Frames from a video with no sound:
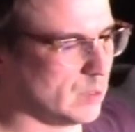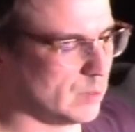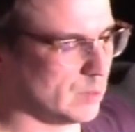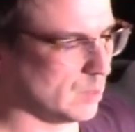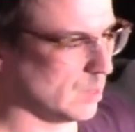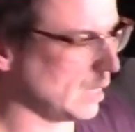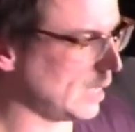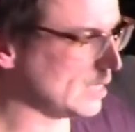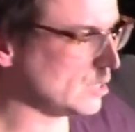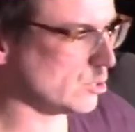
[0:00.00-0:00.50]

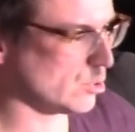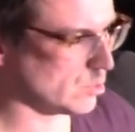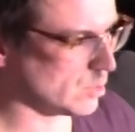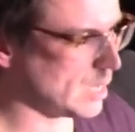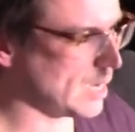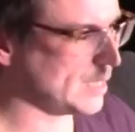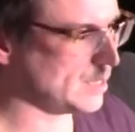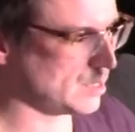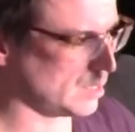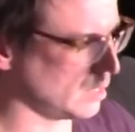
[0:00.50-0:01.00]
Lights are
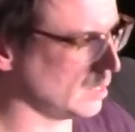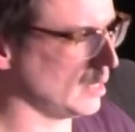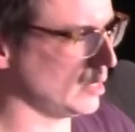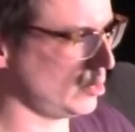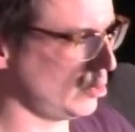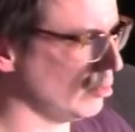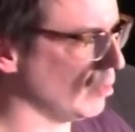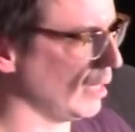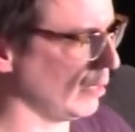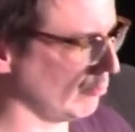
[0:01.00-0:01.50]
lights unless
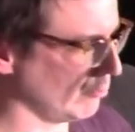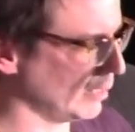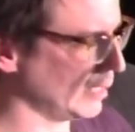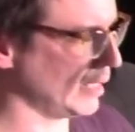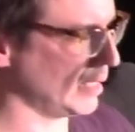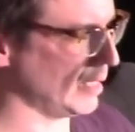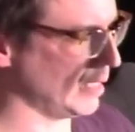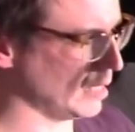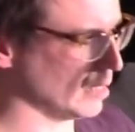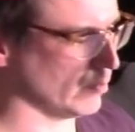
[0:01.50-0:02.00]
you like
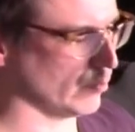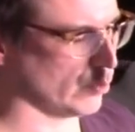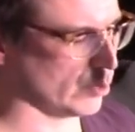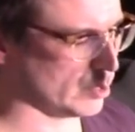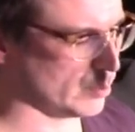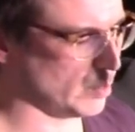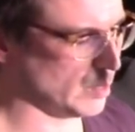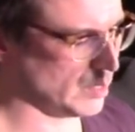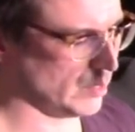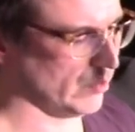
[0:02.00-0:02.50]
really need them for a
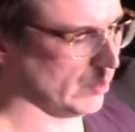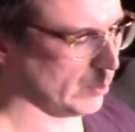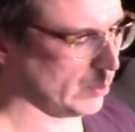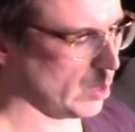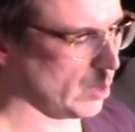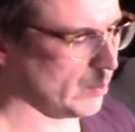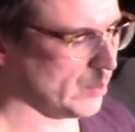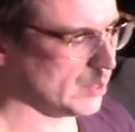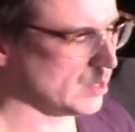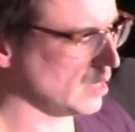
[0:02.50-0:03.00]
specific
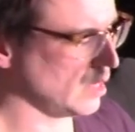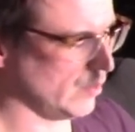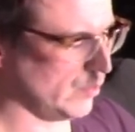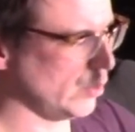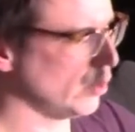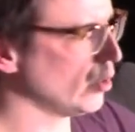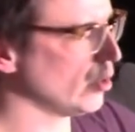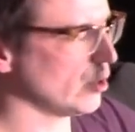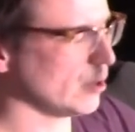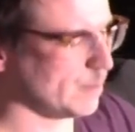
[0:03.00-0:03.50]
purpose. If
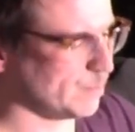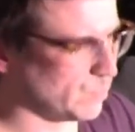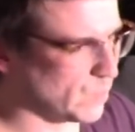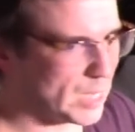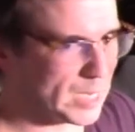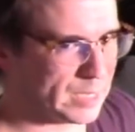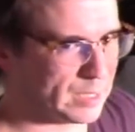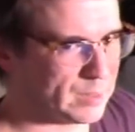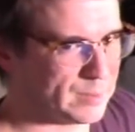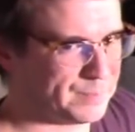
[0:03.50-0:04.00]
you're
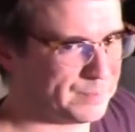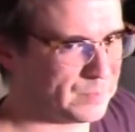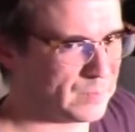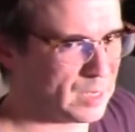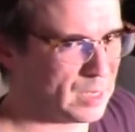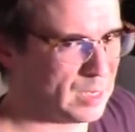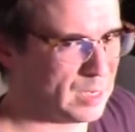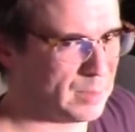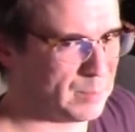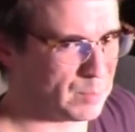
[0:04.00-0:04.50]
like
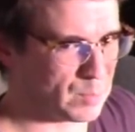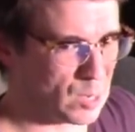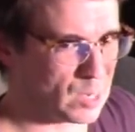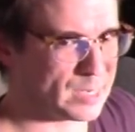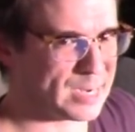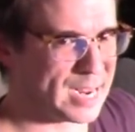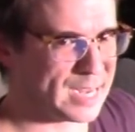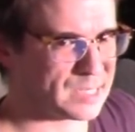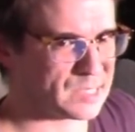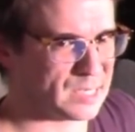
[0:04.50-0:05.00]

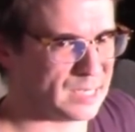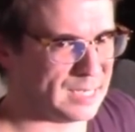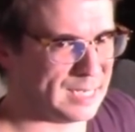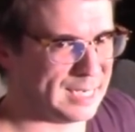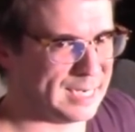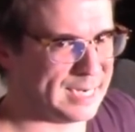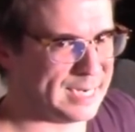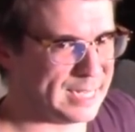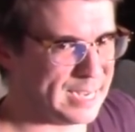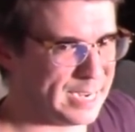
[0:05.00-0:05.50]
broadcasting
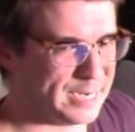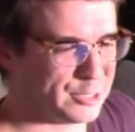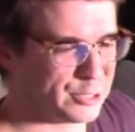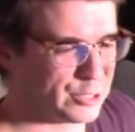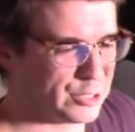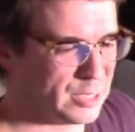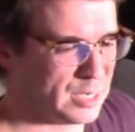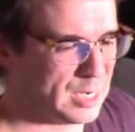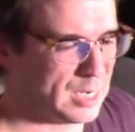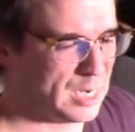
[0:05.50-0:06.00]

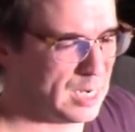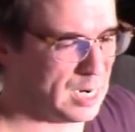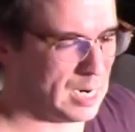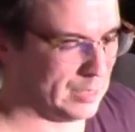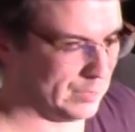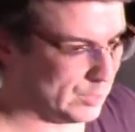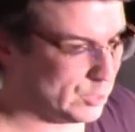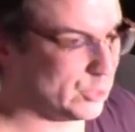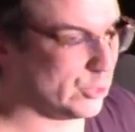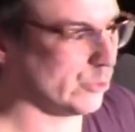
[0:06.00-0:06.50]
EDH,
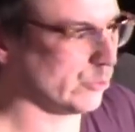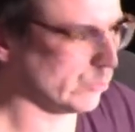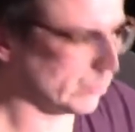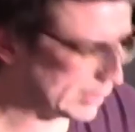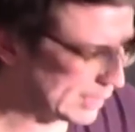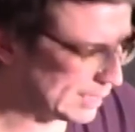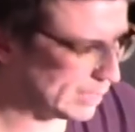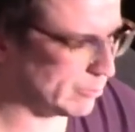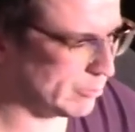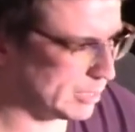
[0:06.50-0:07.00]
unless you're
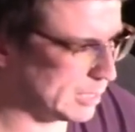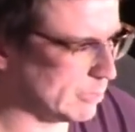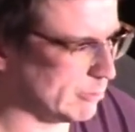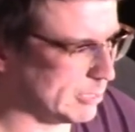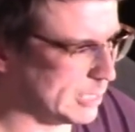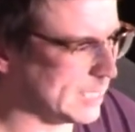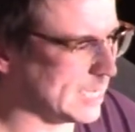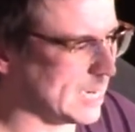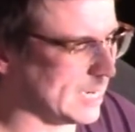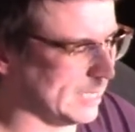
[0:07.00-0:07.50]

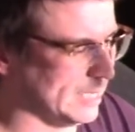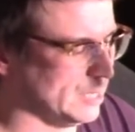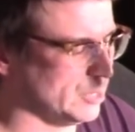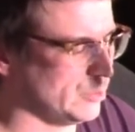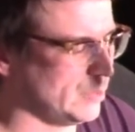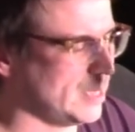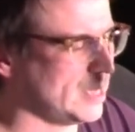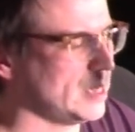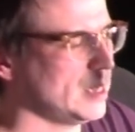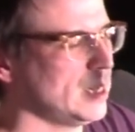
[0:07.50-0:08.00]
really getting
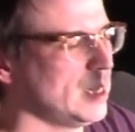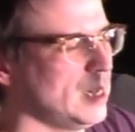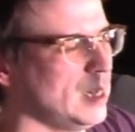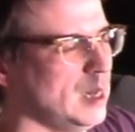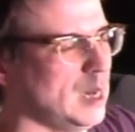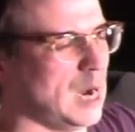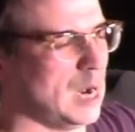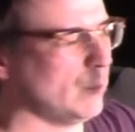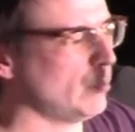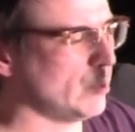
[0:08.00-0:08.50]
into it,
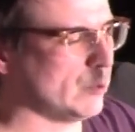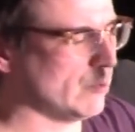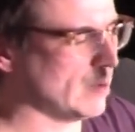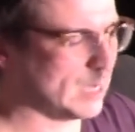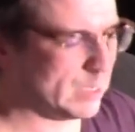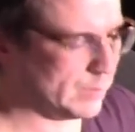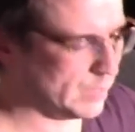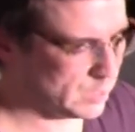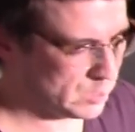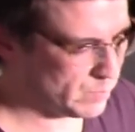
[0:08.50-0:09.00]
I wouldn't
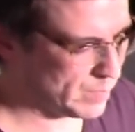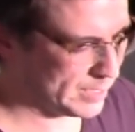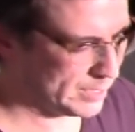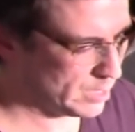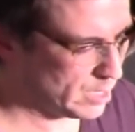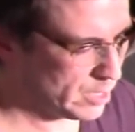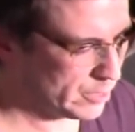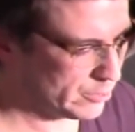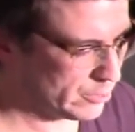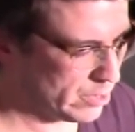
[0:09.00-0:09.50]
recommend spending
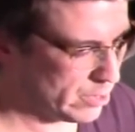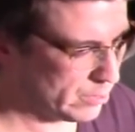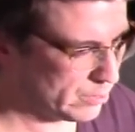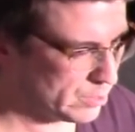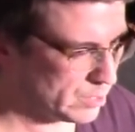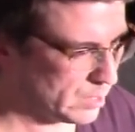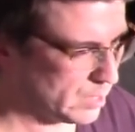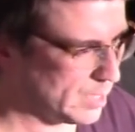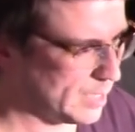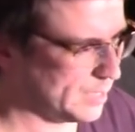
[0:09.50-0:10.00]

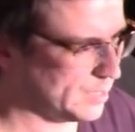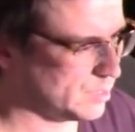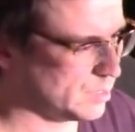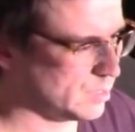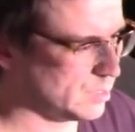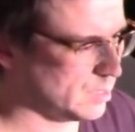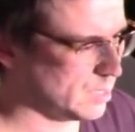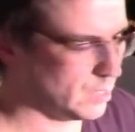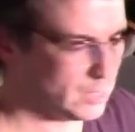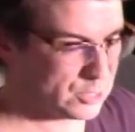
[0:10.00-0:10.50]
$100 on
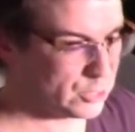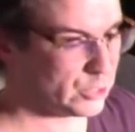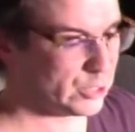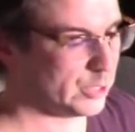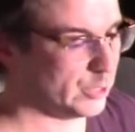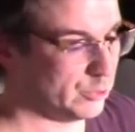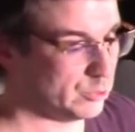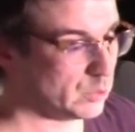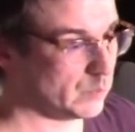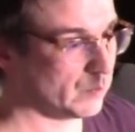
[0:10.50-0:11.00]
lights unless you're going
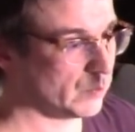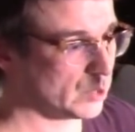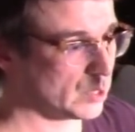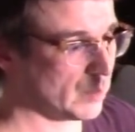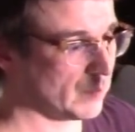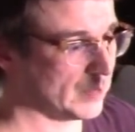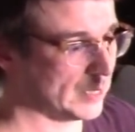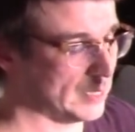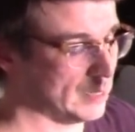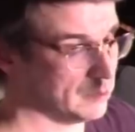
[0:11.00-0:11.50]
to use them for
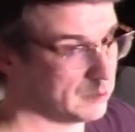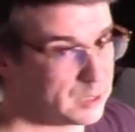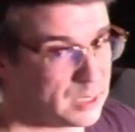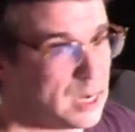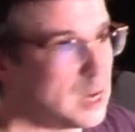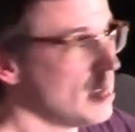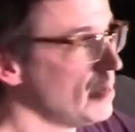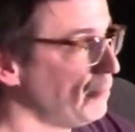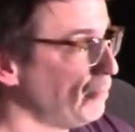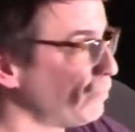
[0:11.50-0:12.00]
something else.
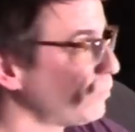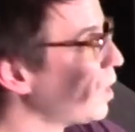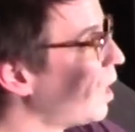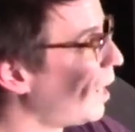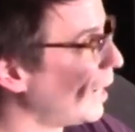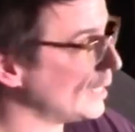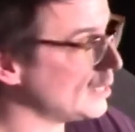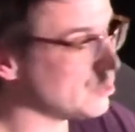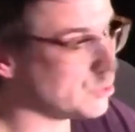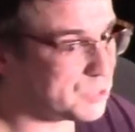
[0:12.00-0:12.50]

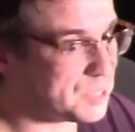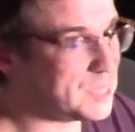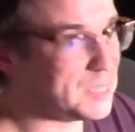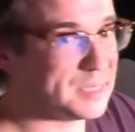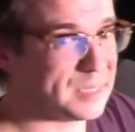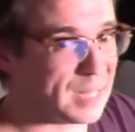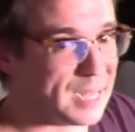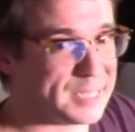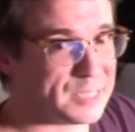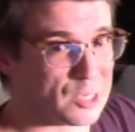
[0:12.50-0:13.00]
I used
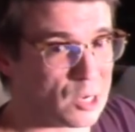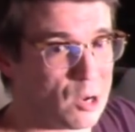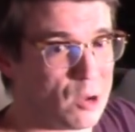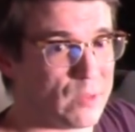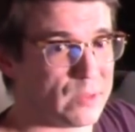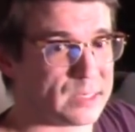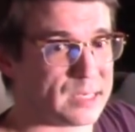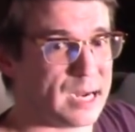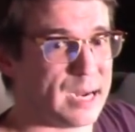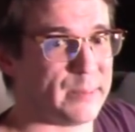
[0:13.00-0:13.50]
these lights all
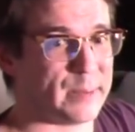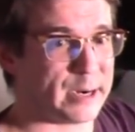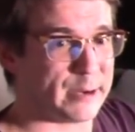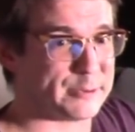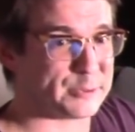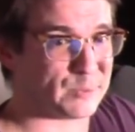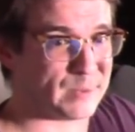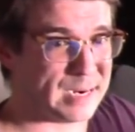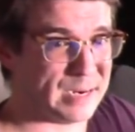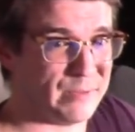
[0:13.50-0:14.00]
the time when I
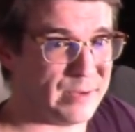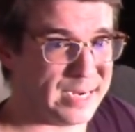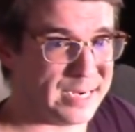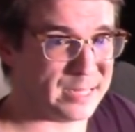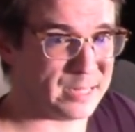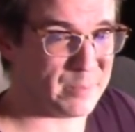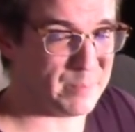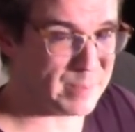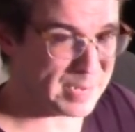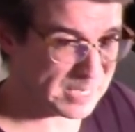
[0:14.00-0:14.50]
was
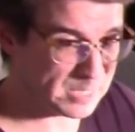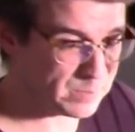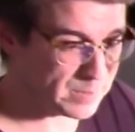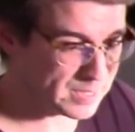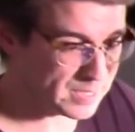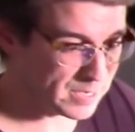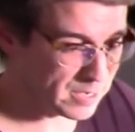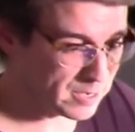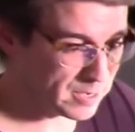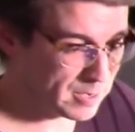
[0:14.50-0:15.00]
renovating the
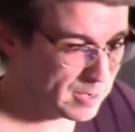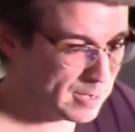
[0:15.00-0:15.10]
basement here.